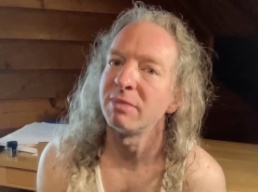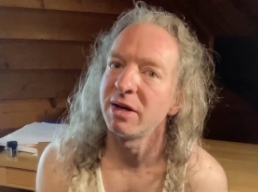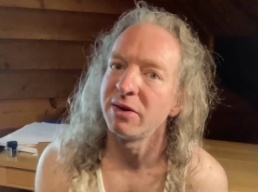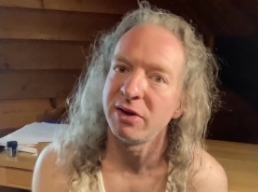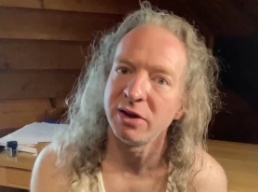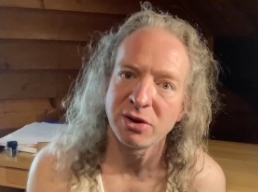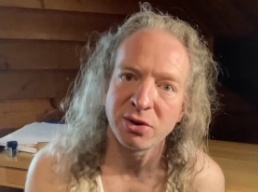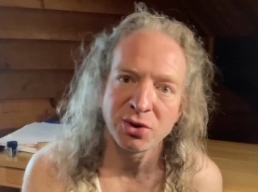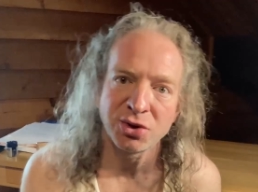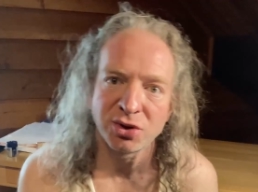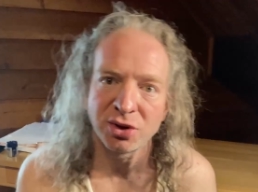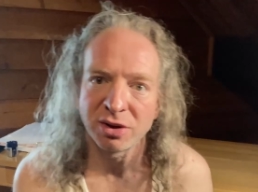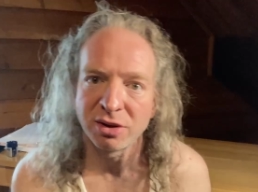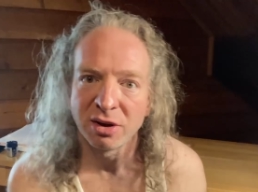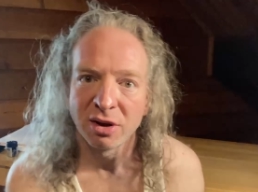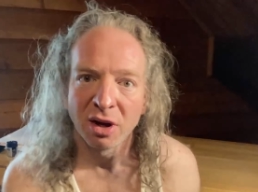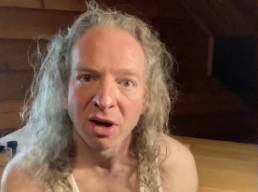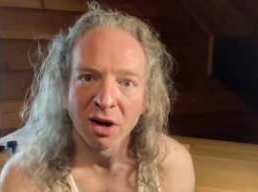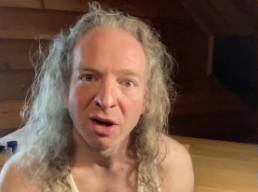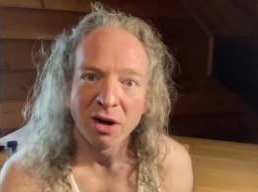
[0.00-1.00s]
I think you should
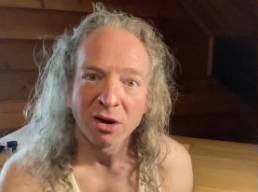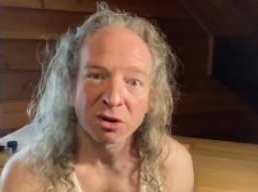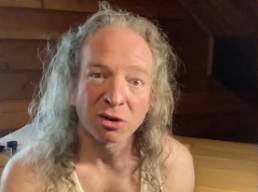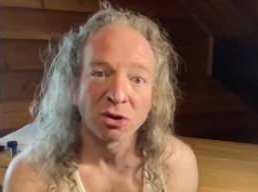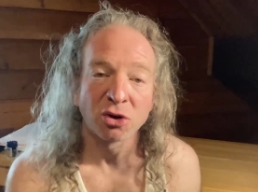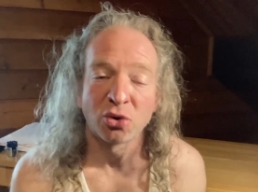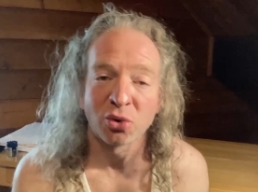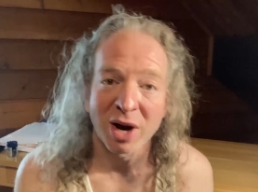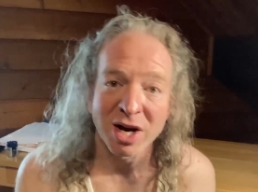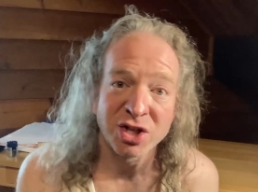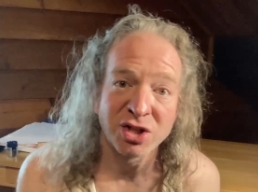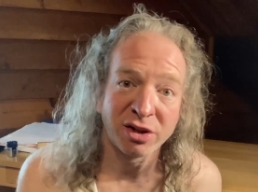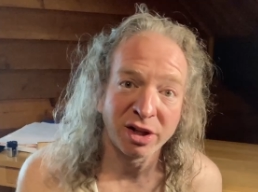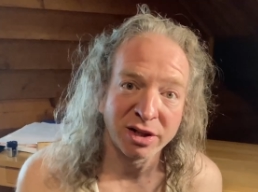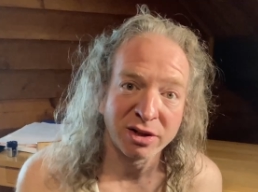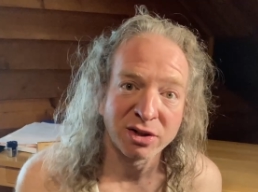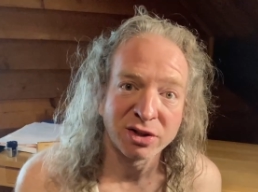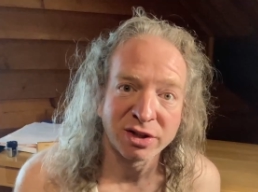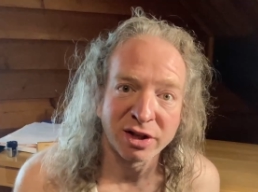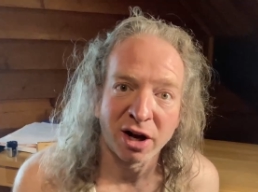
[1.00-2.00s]
congratulate
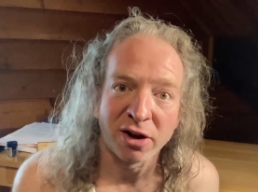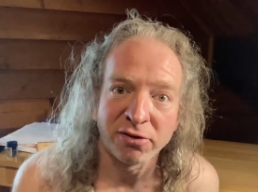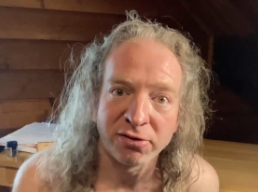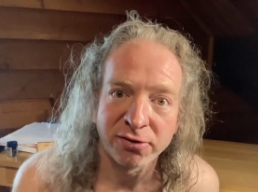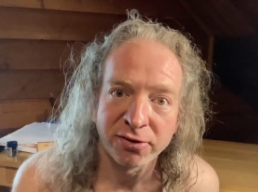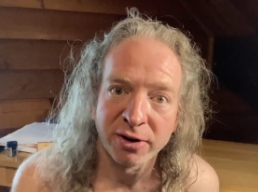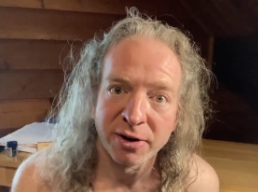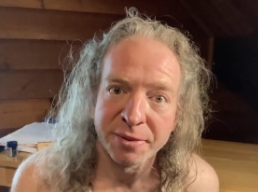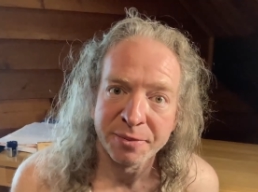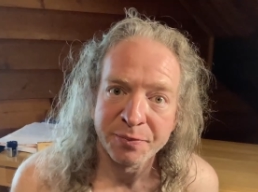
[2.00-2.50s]
yourself